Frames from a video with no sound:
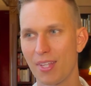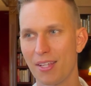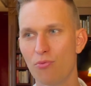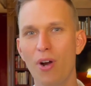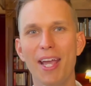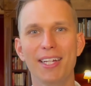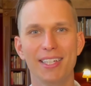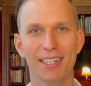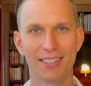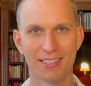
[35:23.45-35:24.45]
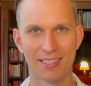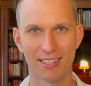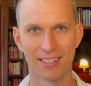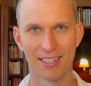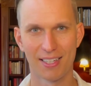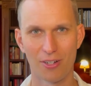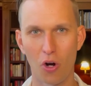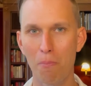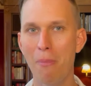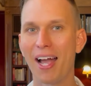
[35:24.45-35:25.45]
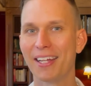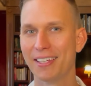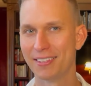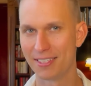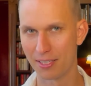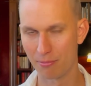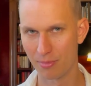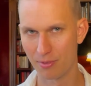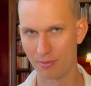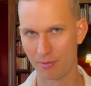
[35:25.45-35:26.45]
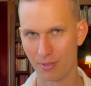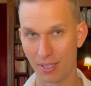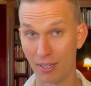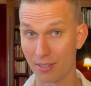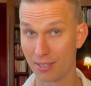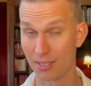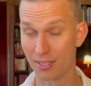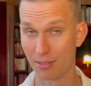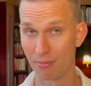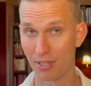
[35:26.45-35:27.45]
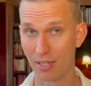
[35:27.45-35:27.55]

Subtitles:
radiance or magnetism in our system,